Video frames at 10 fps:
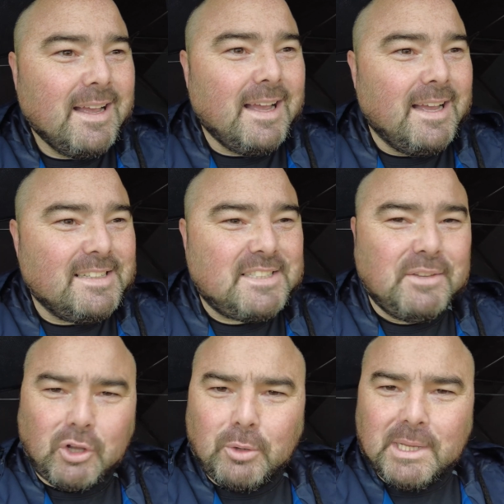So
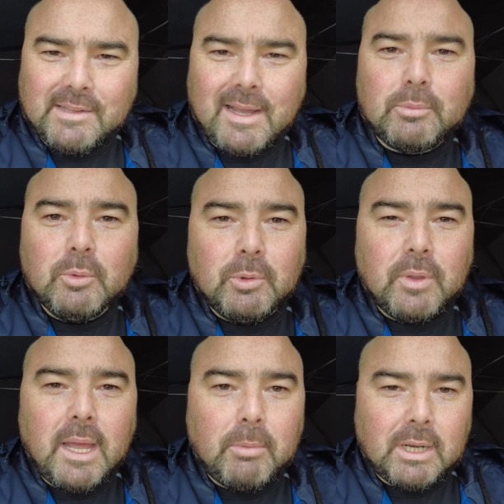you've got to be adaptable
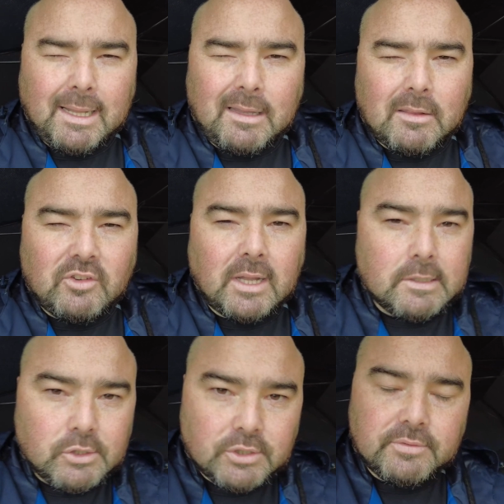there, but I like the
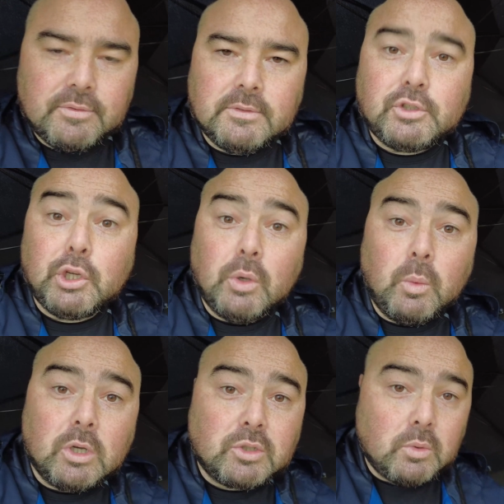challenge of shooting
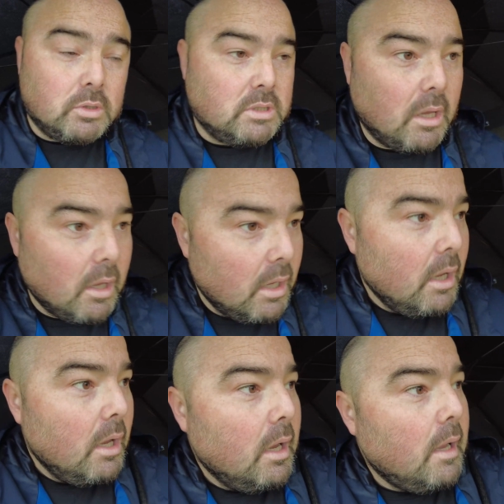at Wastwater.
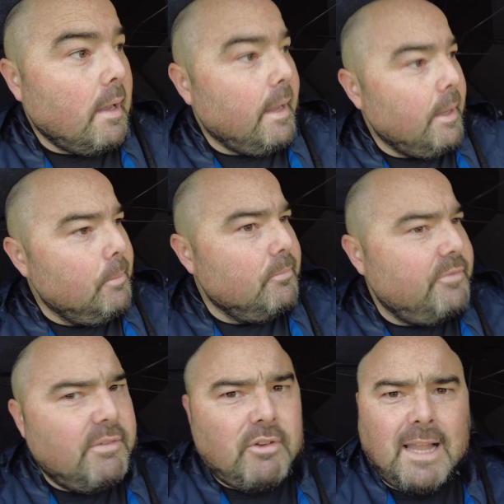
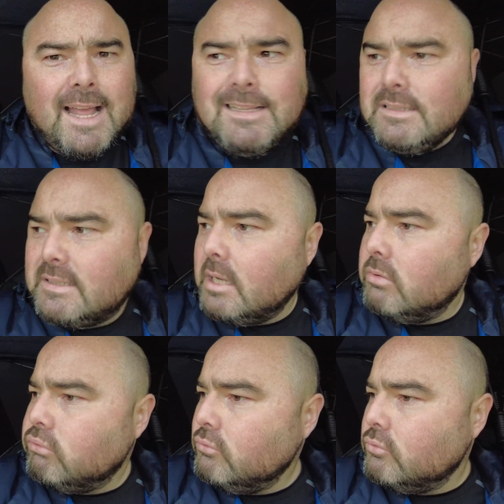Favourite lens?
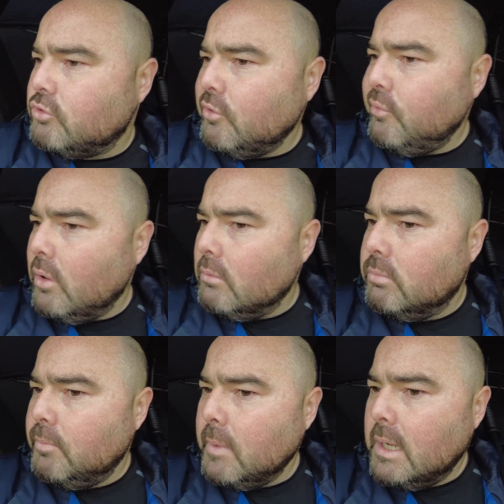Ooh, tough one.
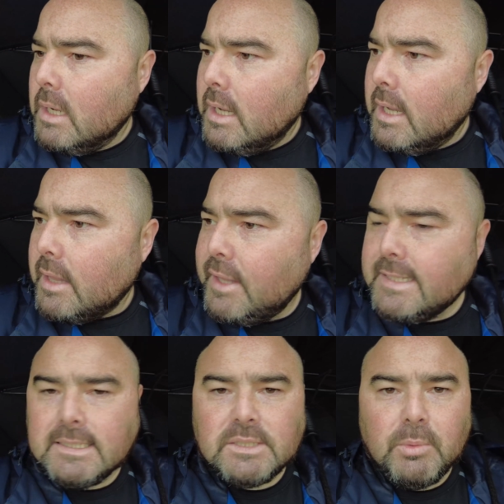I
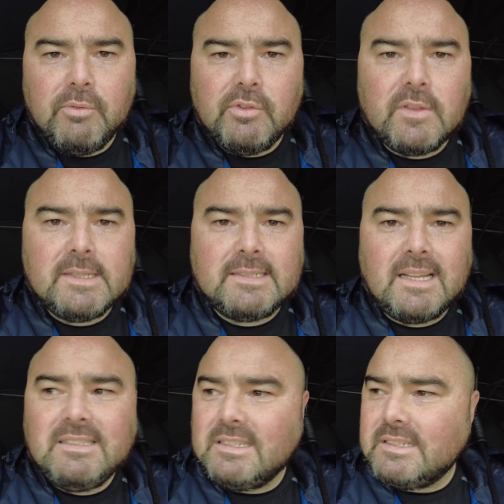think since moving to this
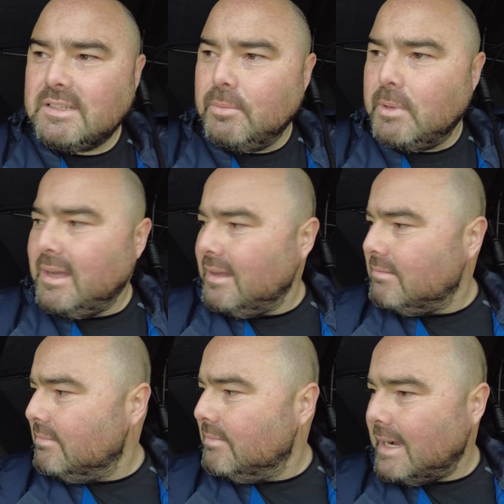Z system, I
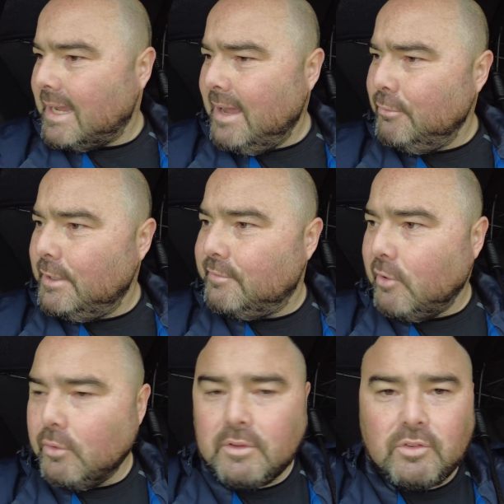can't really
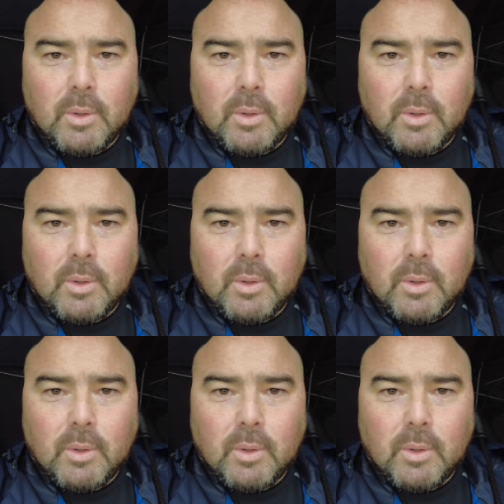fault this